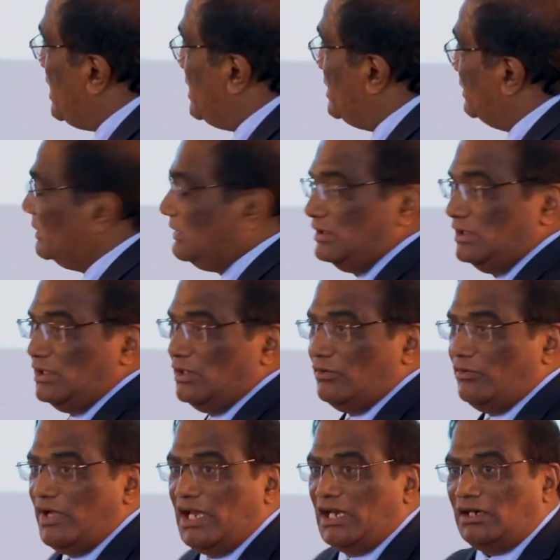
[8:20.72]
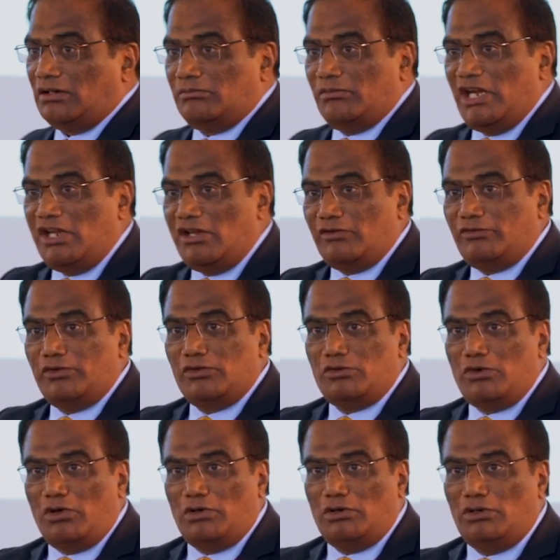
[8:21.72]
here, where many of you
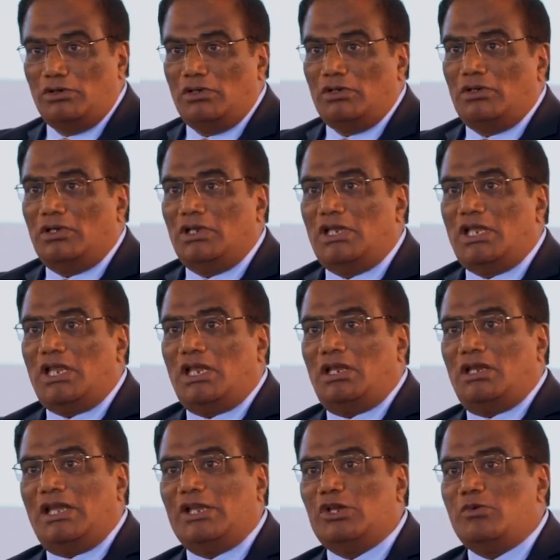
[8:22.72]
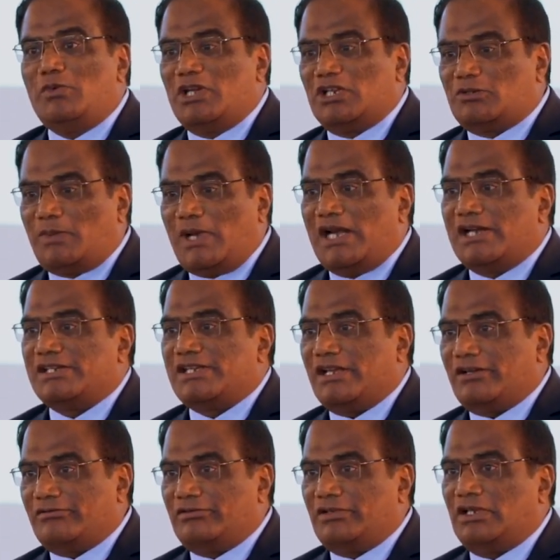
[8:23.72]
know the leguminous plants
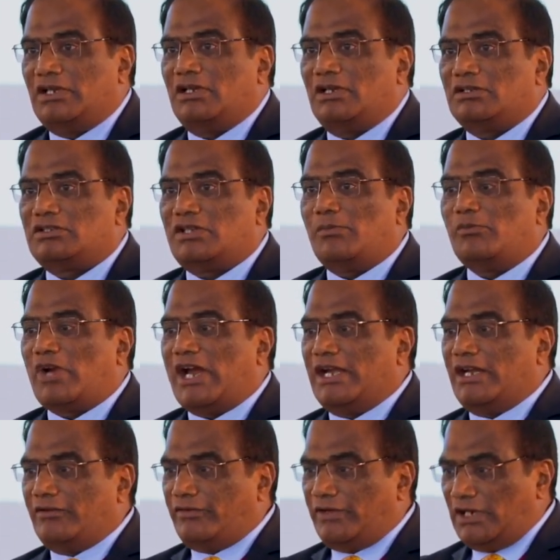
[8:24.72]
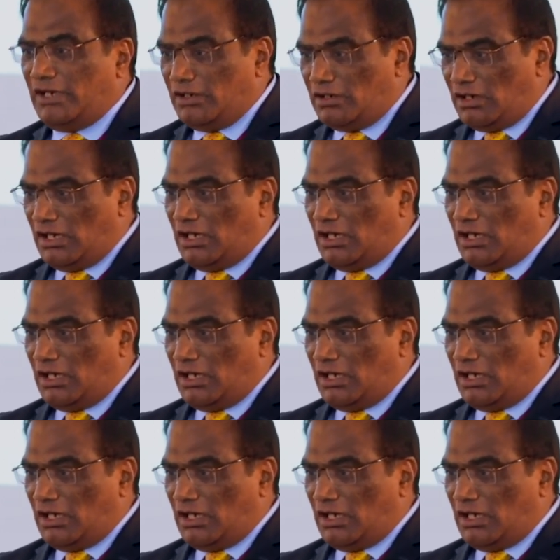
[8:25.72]
have some kind of a